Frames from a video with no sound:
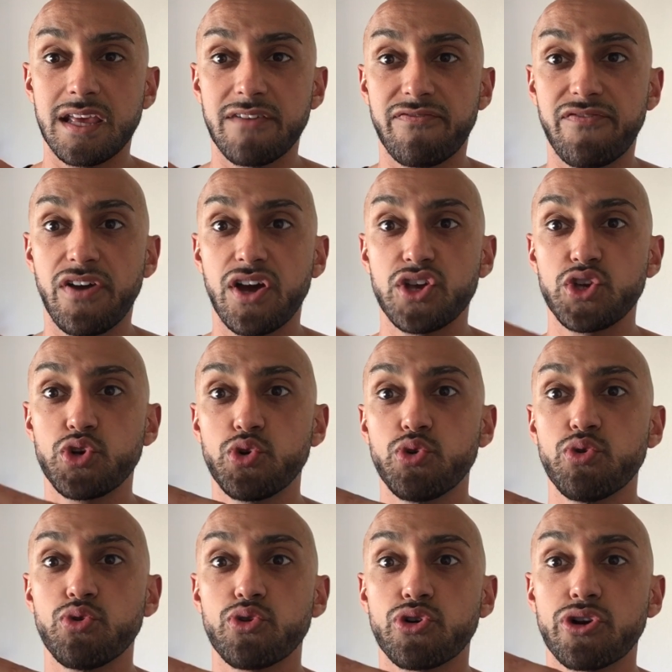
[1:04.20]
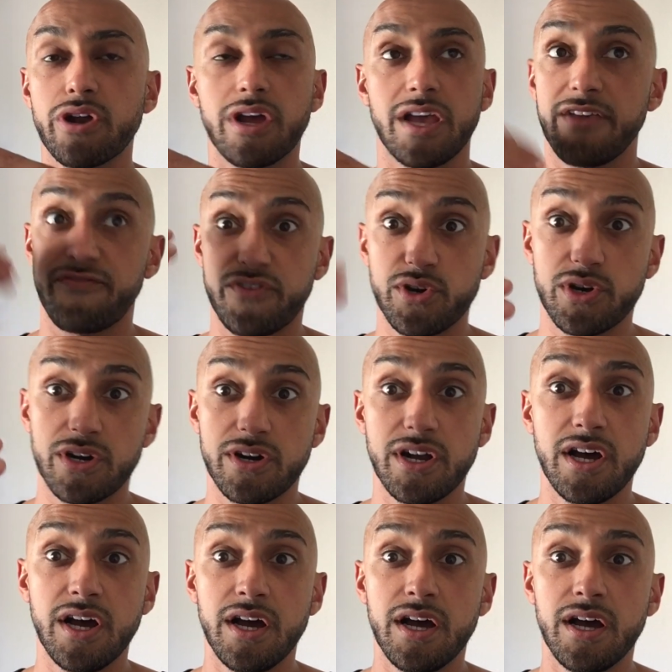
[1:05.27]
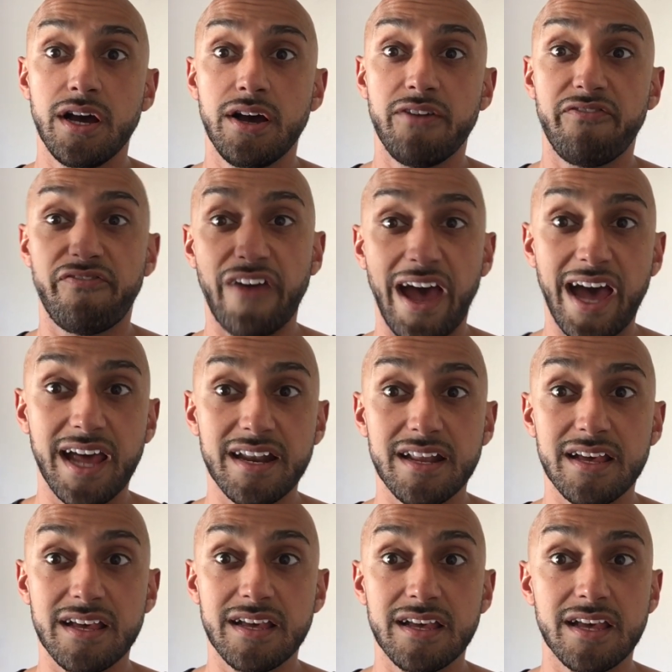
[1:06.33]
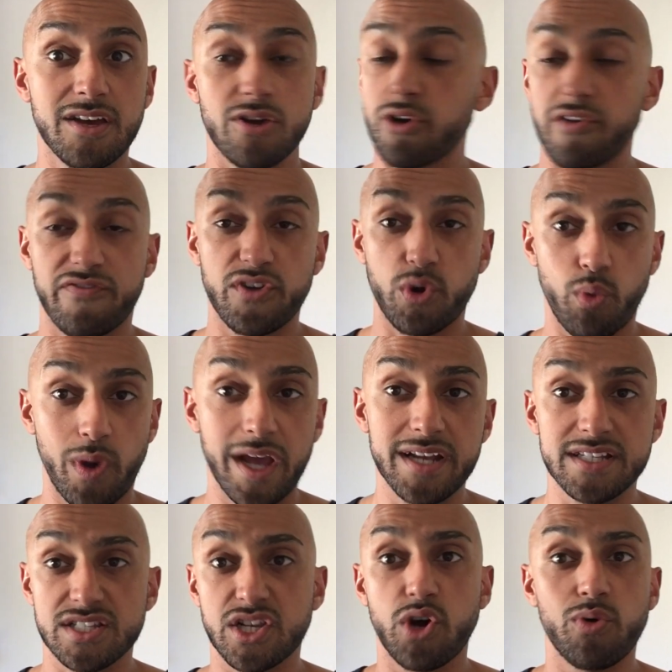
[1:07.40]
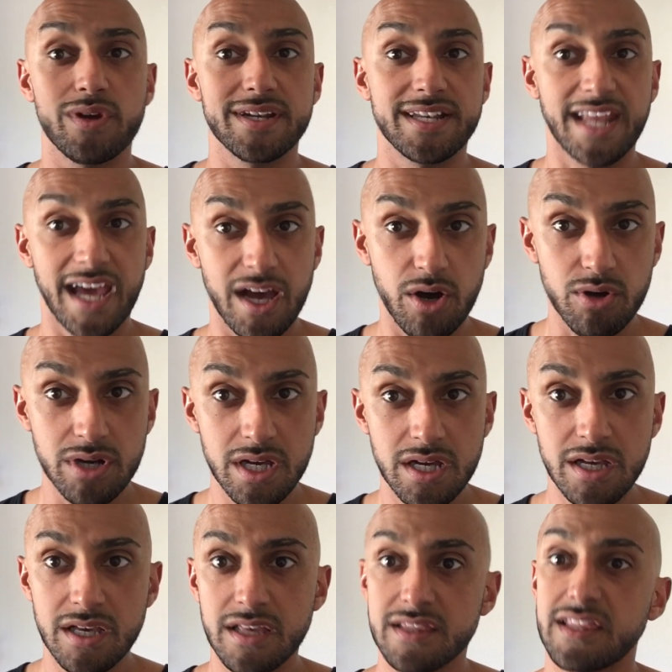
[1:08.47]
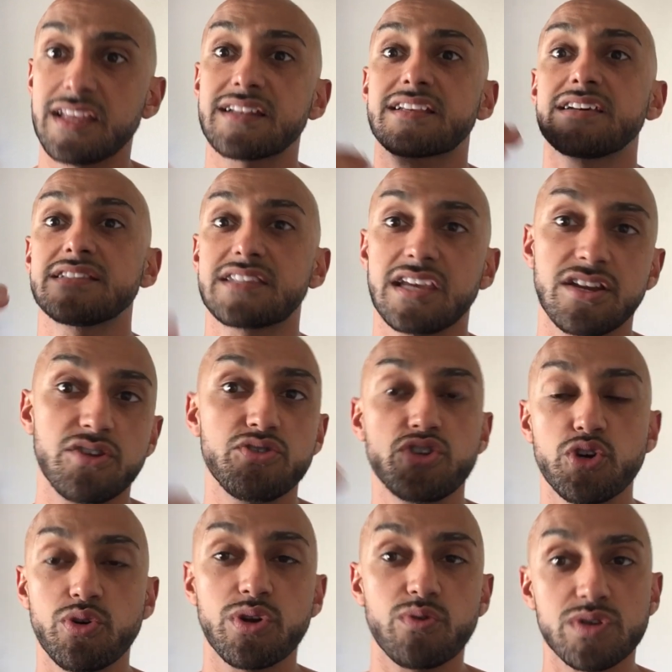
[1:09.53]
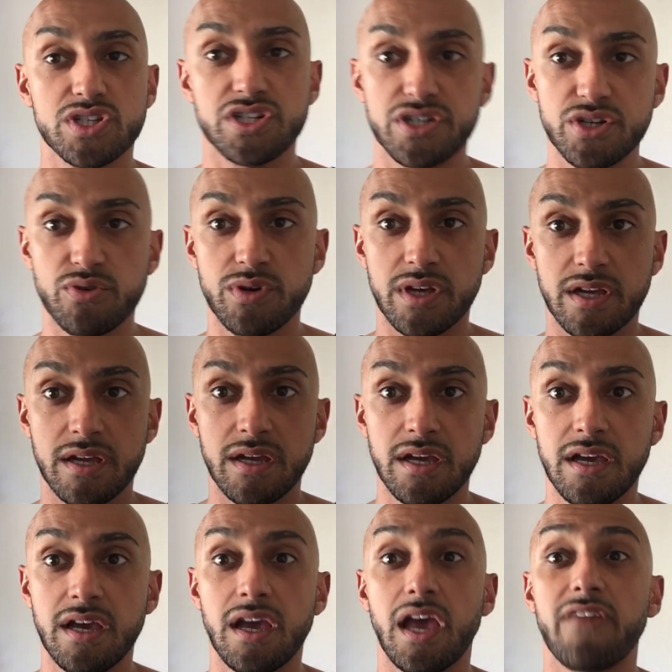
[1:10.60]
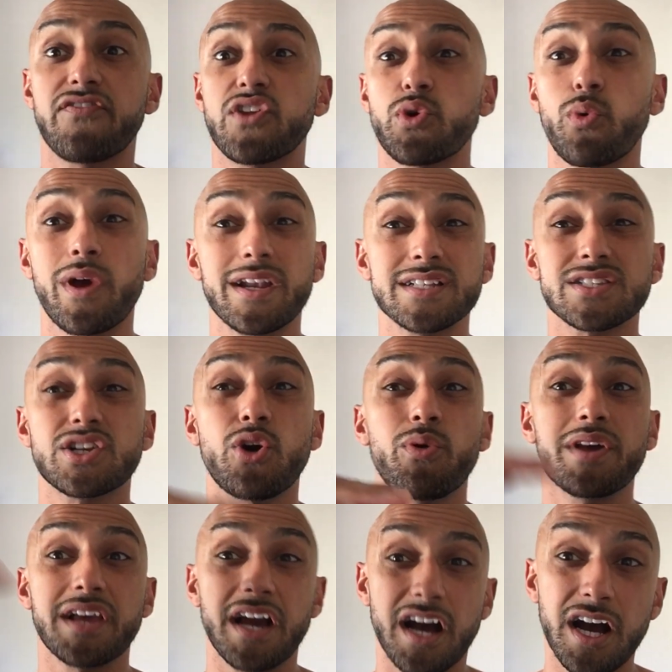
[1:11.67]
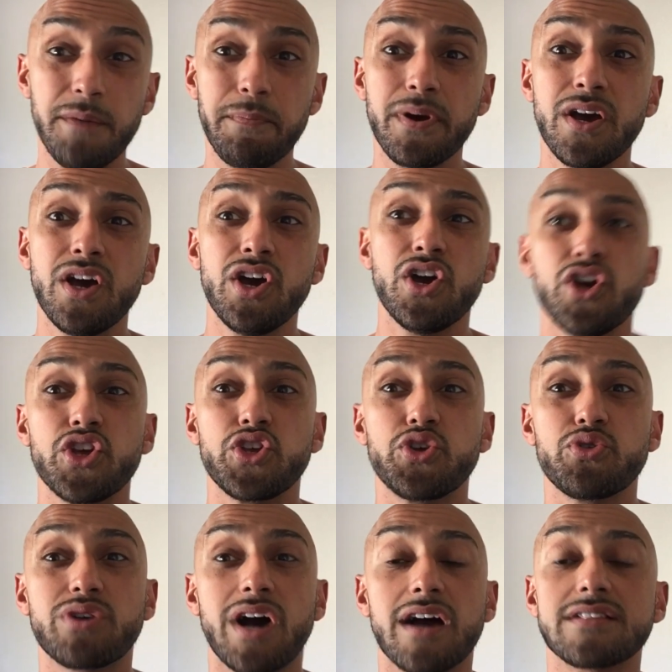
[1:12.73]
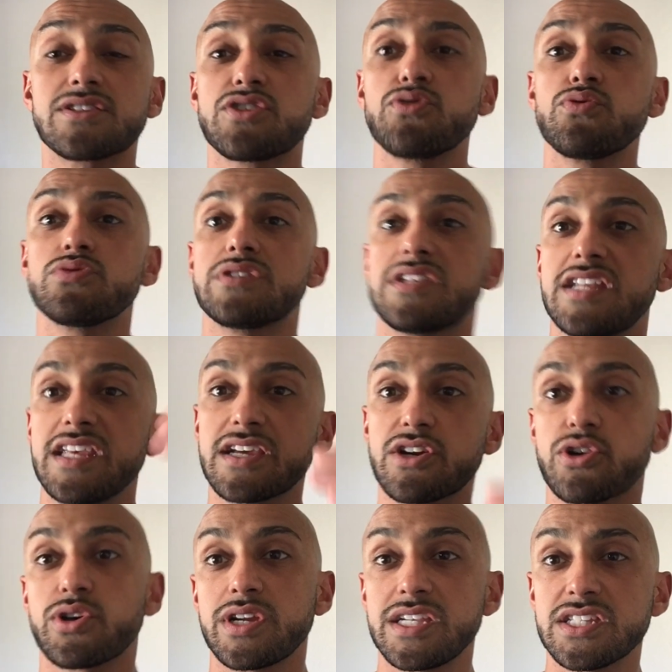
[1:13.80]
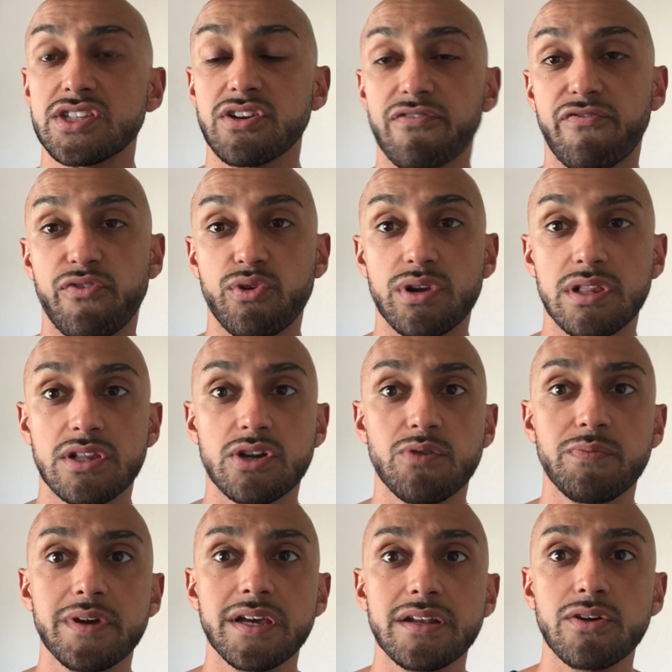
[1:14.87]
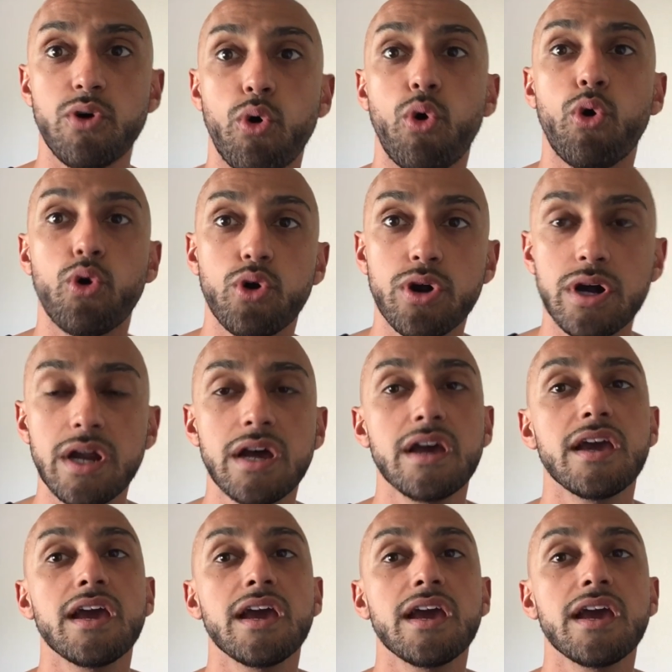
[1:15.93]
if your fat or if your weight is going down, then continue doing what you're doing. If your weight is going up, you got to decrease your food a little bit or